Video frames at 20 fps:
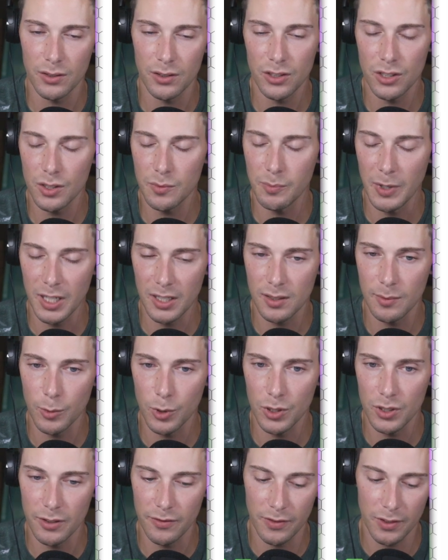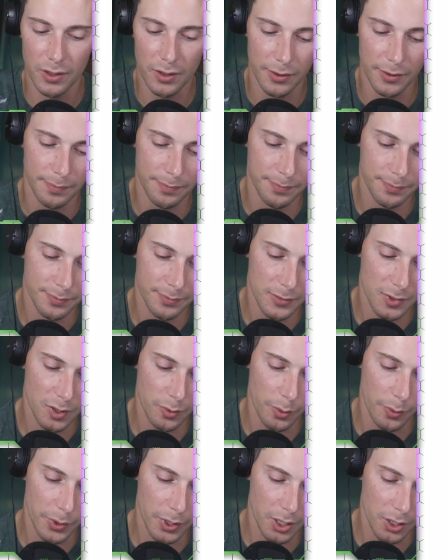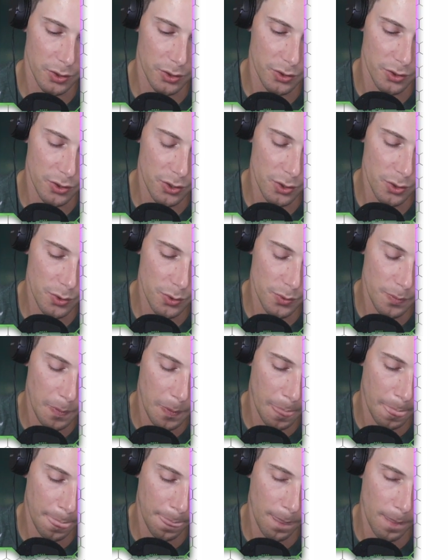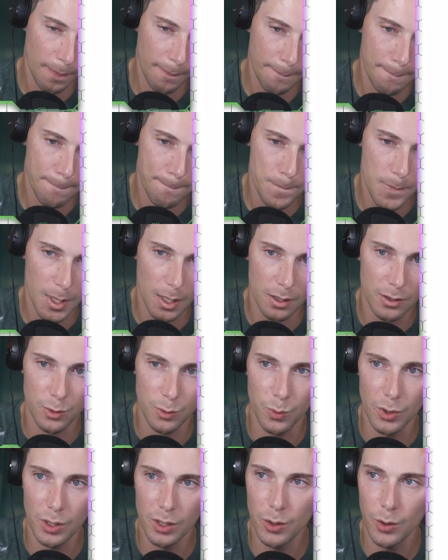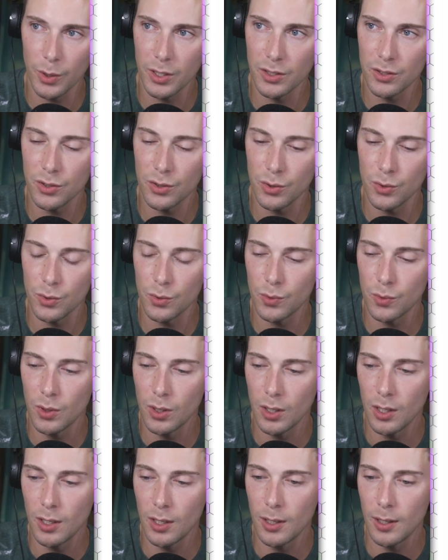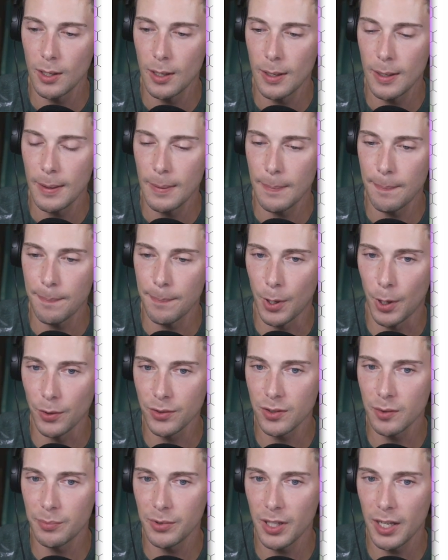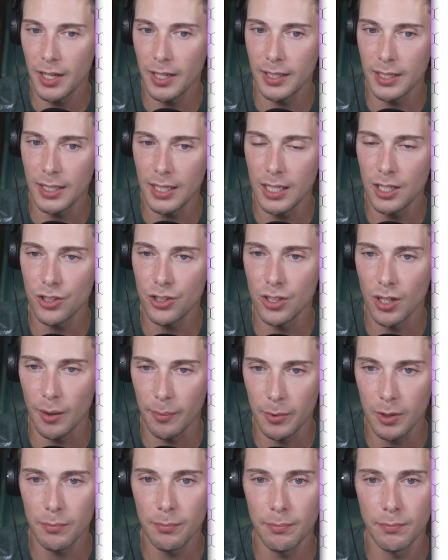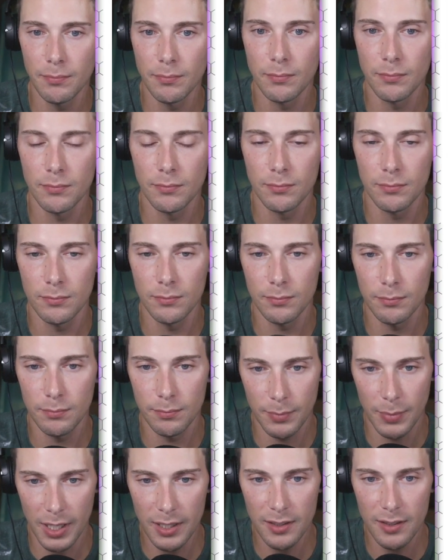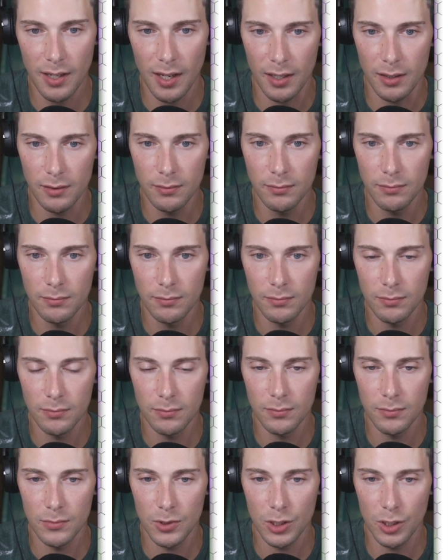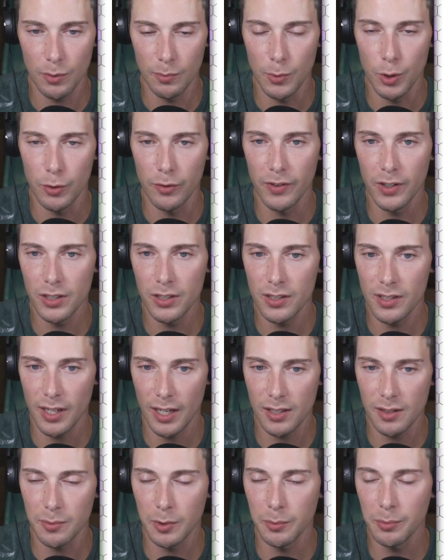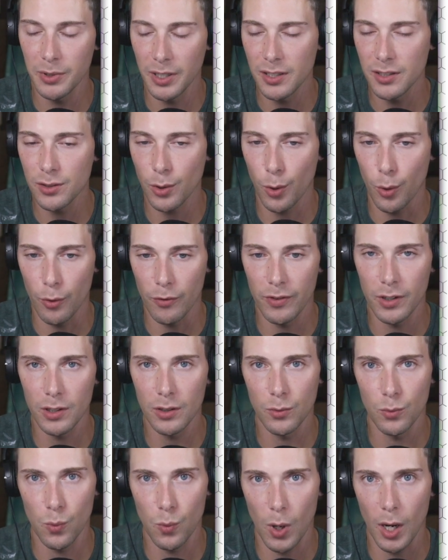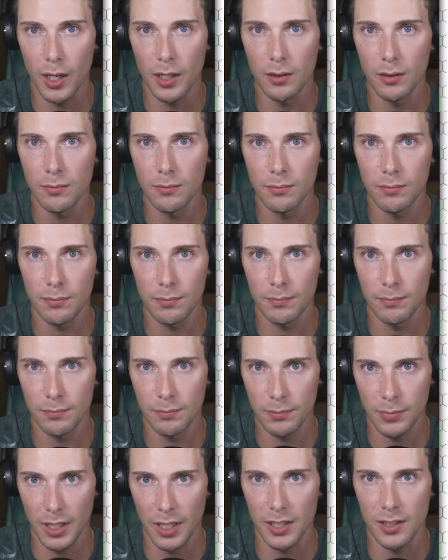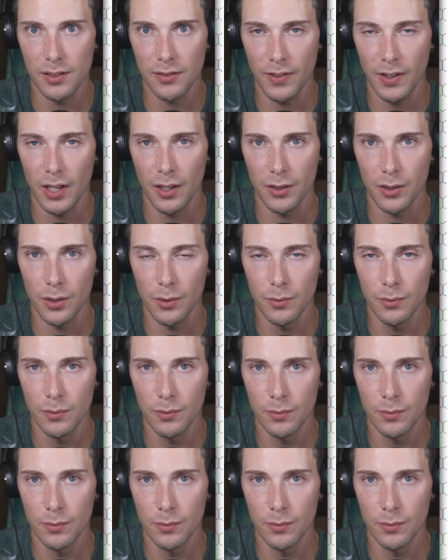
It just makes it more difficult. So what we're going to do is we're going to multiply each number by 10 to move our decimal place over one place value.